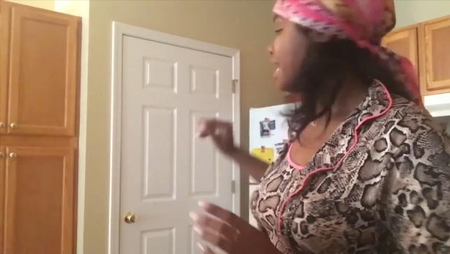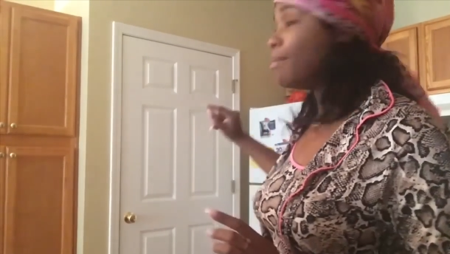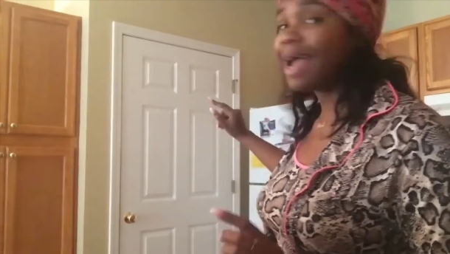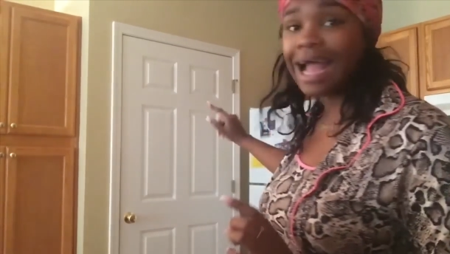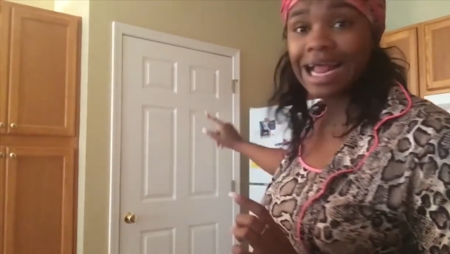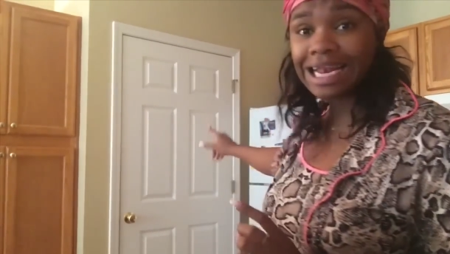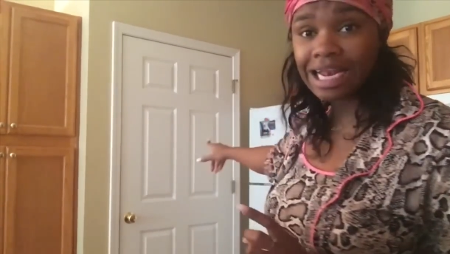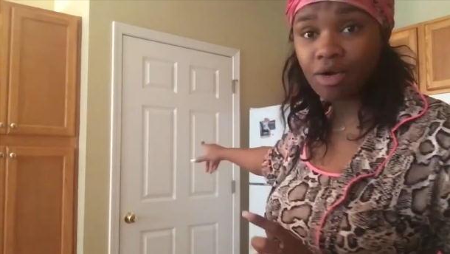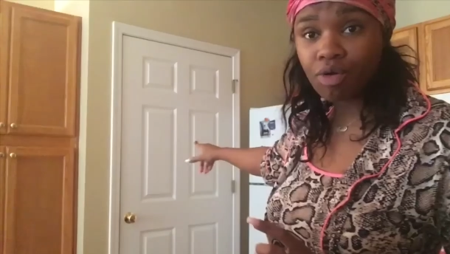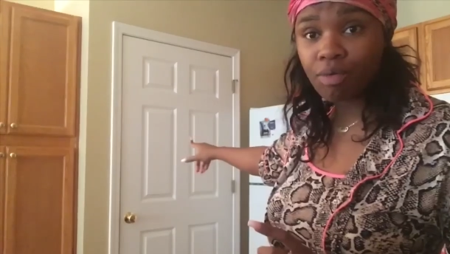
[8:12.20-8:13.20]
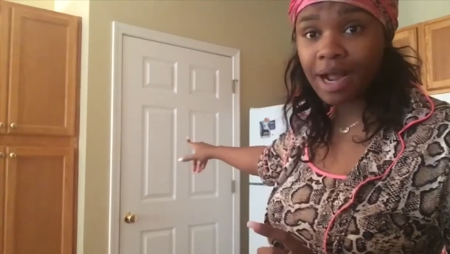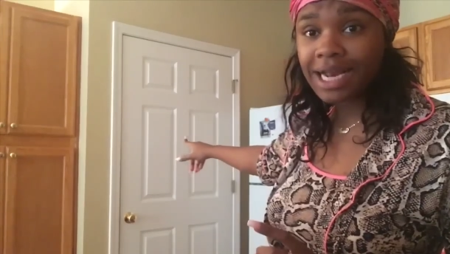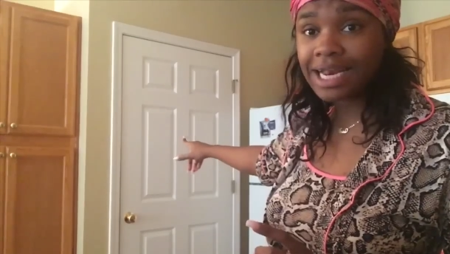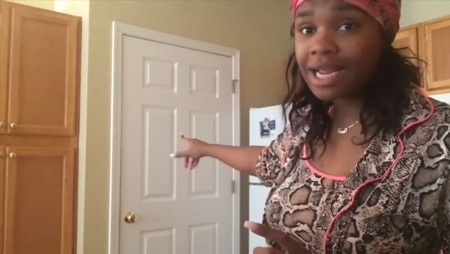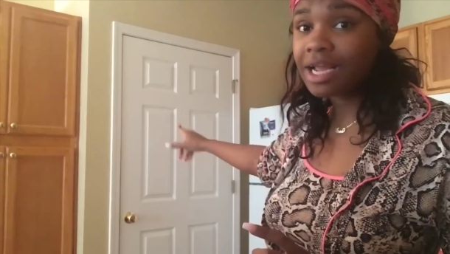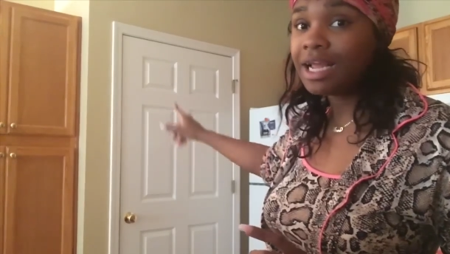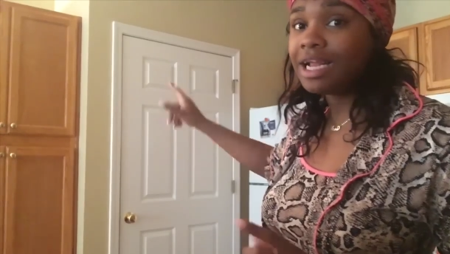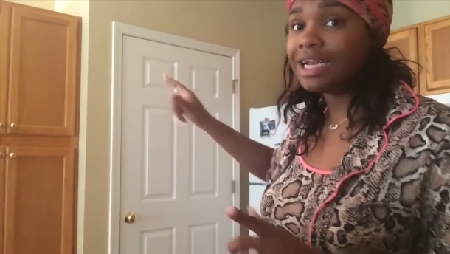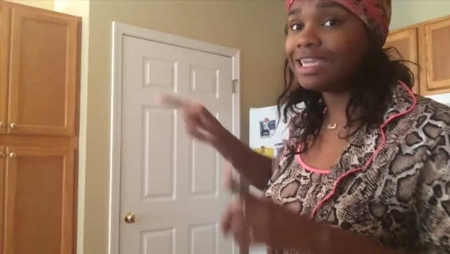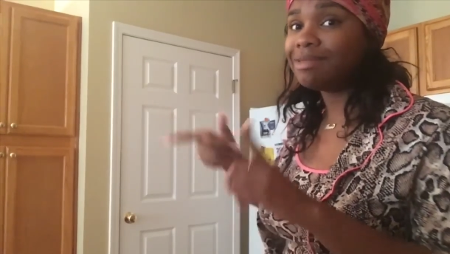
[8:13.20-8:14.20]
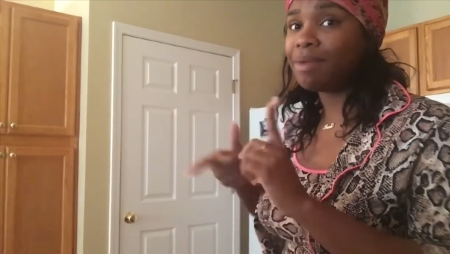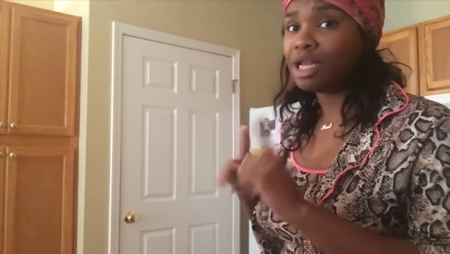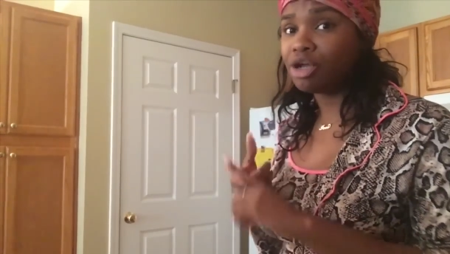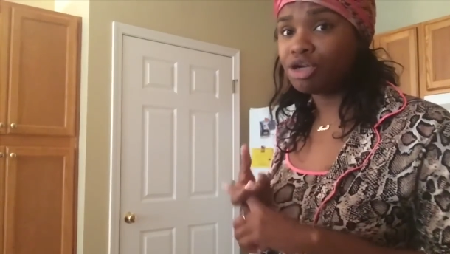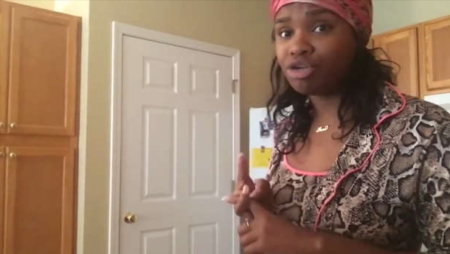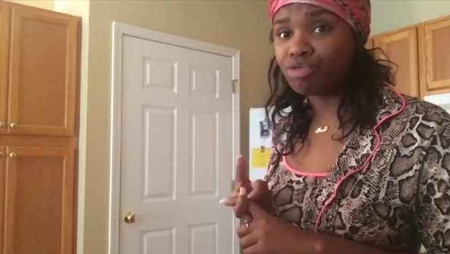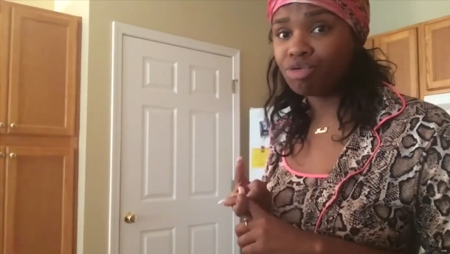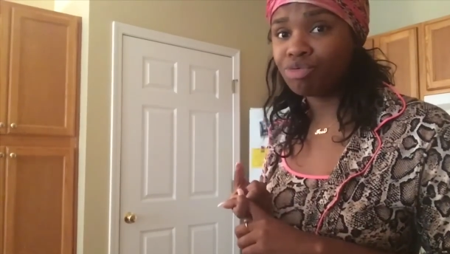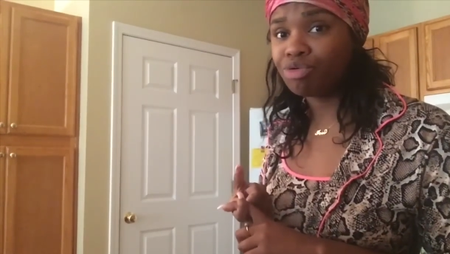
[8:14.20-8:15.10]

Now behind that door right there, that's my laundry room.